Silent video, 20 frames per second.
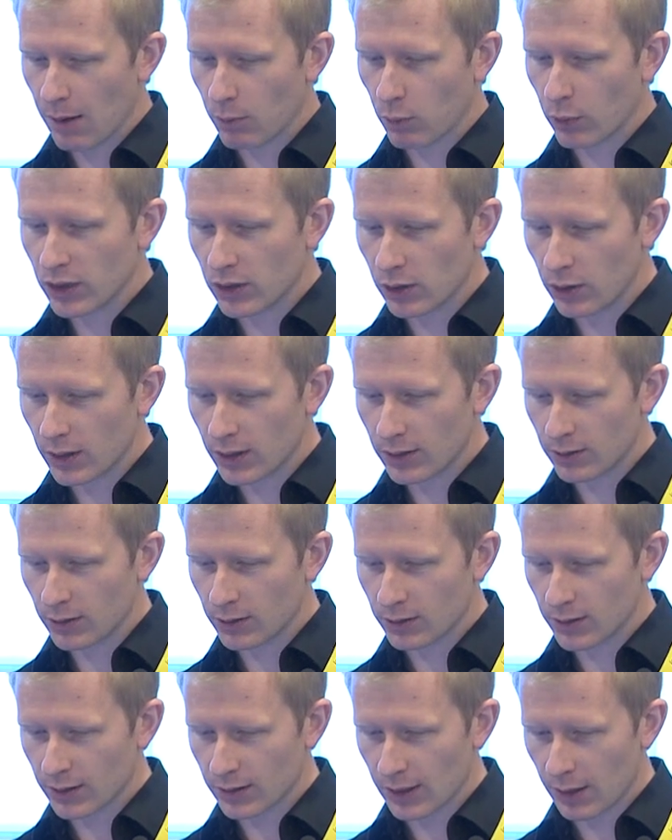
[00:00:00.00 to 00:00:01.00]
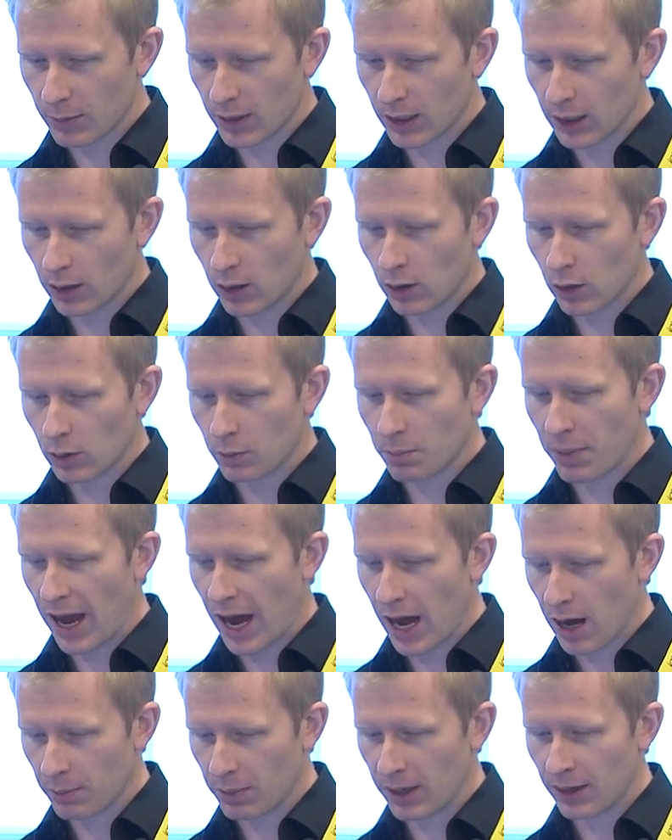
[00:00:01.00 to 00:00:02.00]
We do this using something called
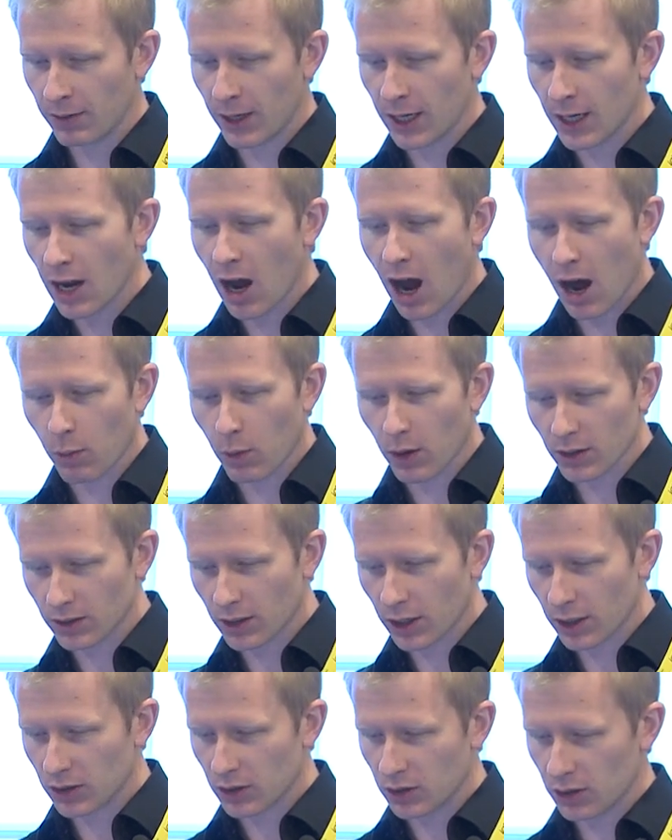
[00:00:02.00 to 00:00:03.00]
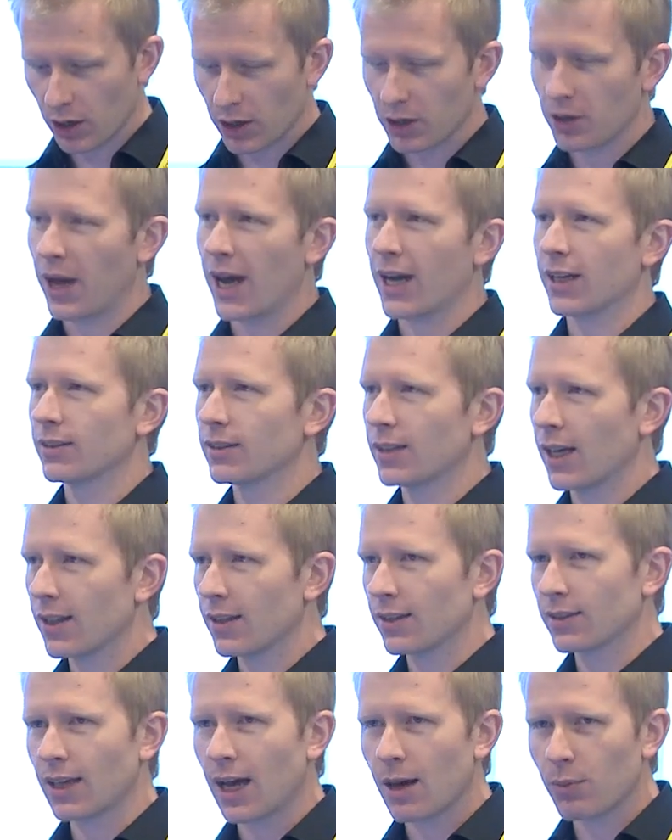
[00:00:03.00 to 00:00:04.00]
Power Pivot. I was going to show you how to set
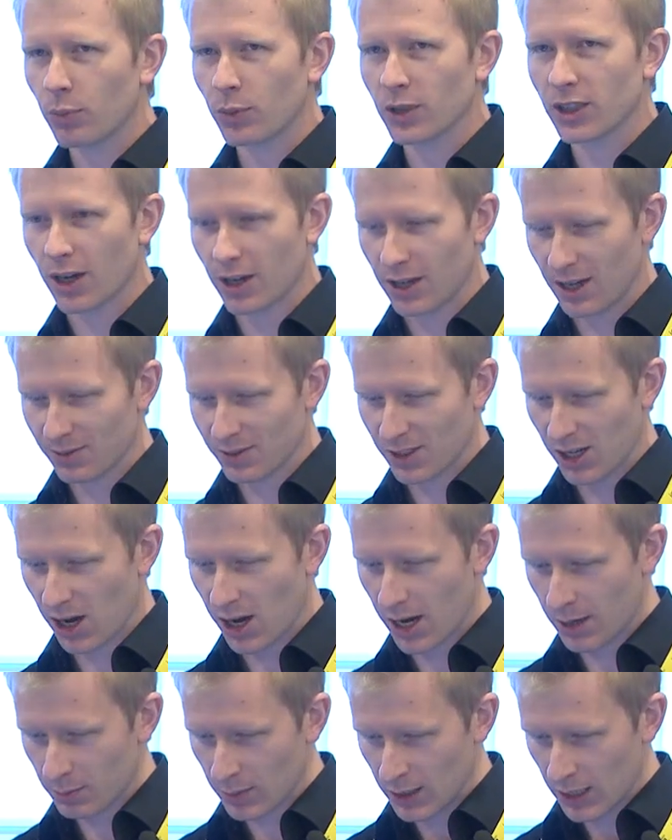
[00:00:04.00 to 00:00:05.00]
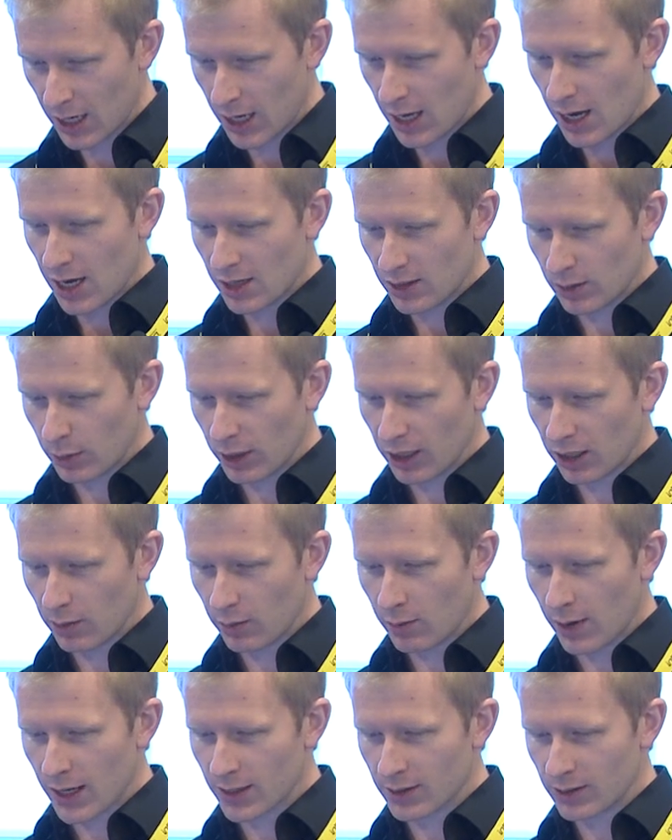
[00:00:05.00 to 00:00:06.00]
this up. We don't have time, so we're going to
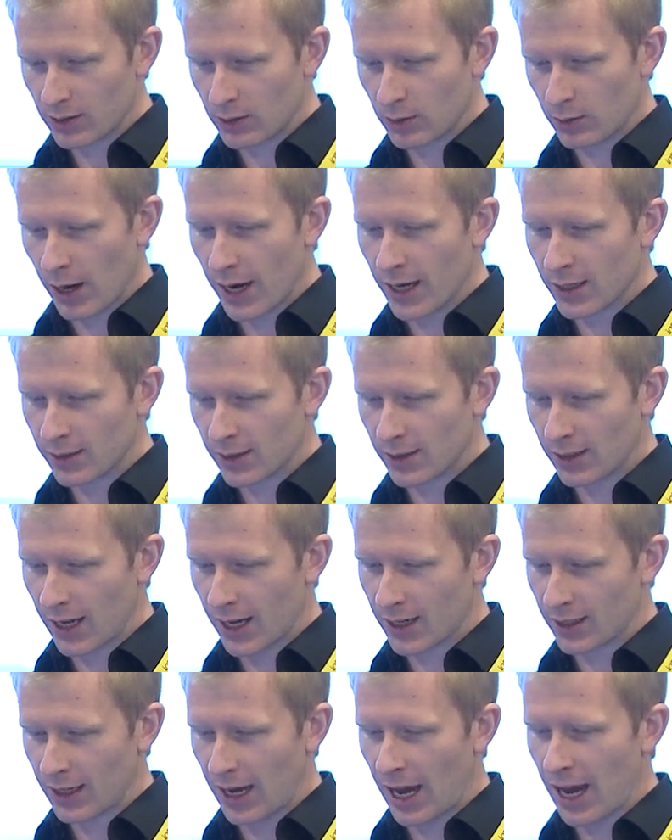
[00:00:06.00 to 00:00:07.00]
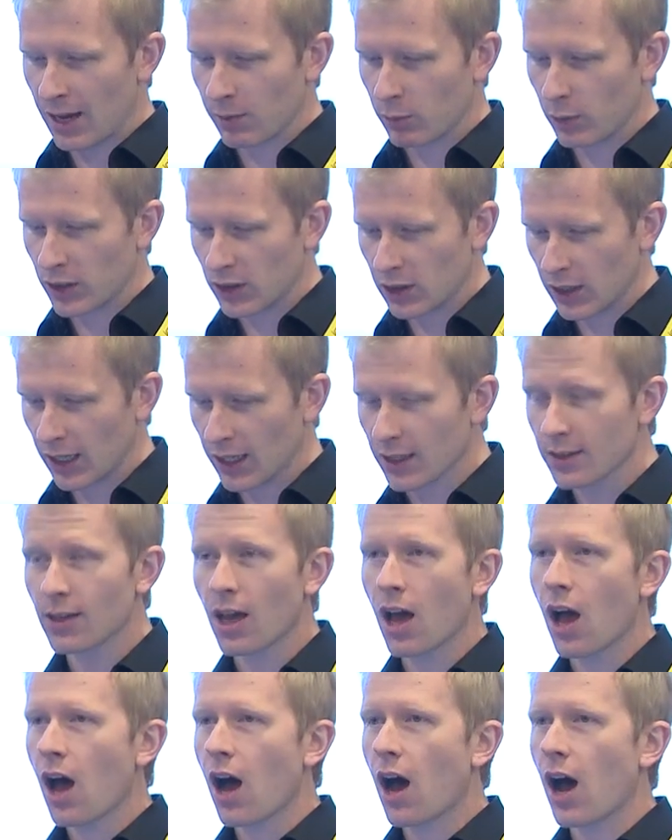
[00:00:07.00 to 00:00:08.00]
run straight to the end game, which is
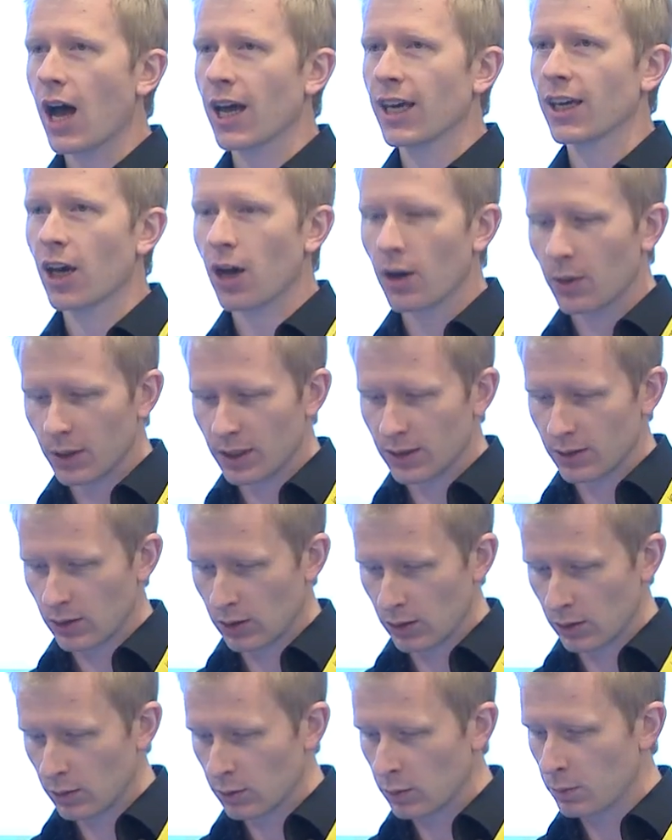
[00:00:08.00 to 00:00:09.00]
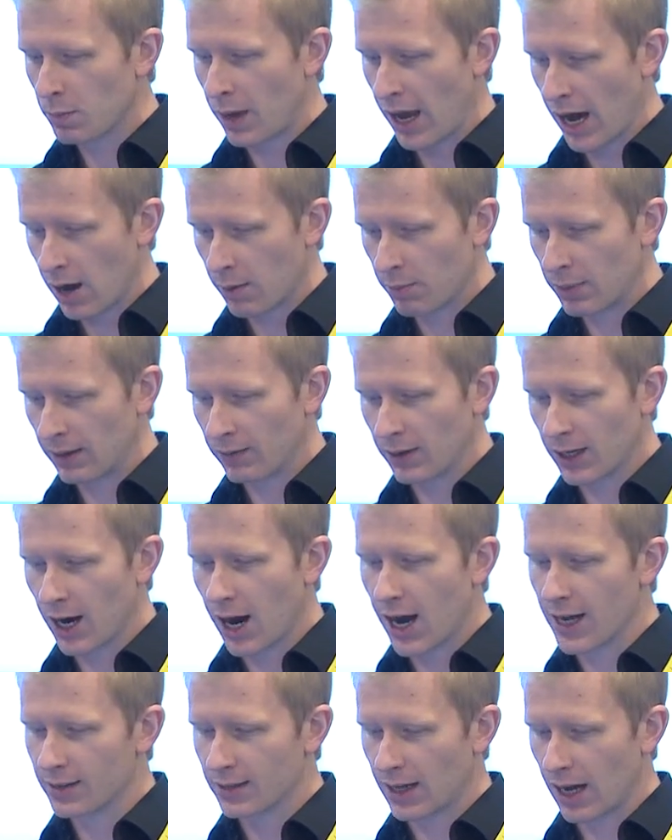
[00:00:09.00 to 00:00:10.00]
I go into Power Pivot,
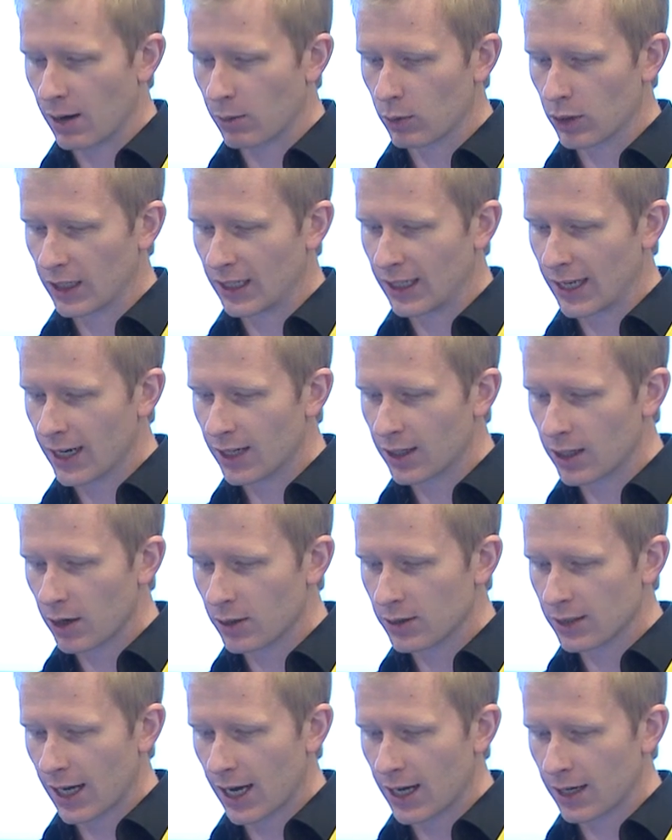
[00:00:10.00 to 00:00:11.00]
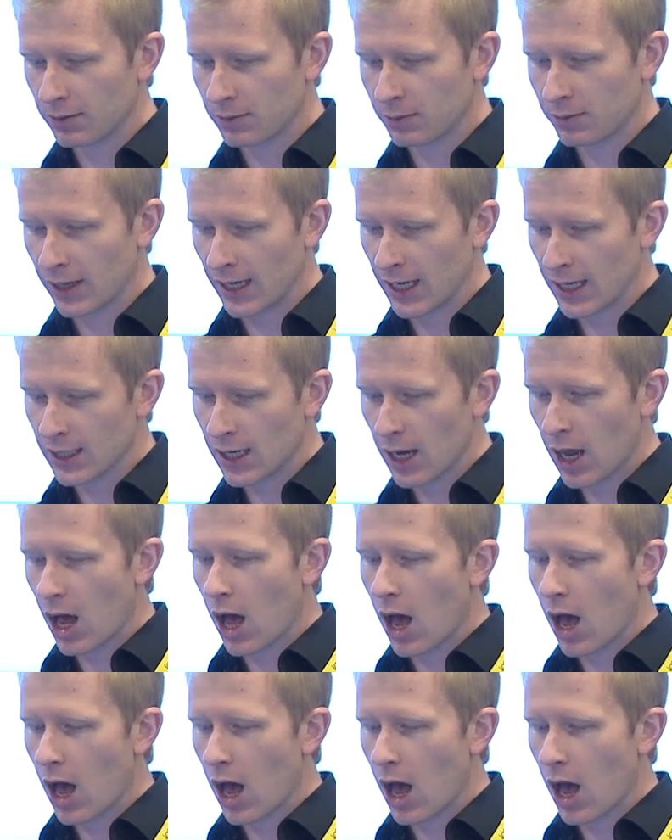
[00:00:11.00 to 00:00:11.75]
I say I want to get an OData feed,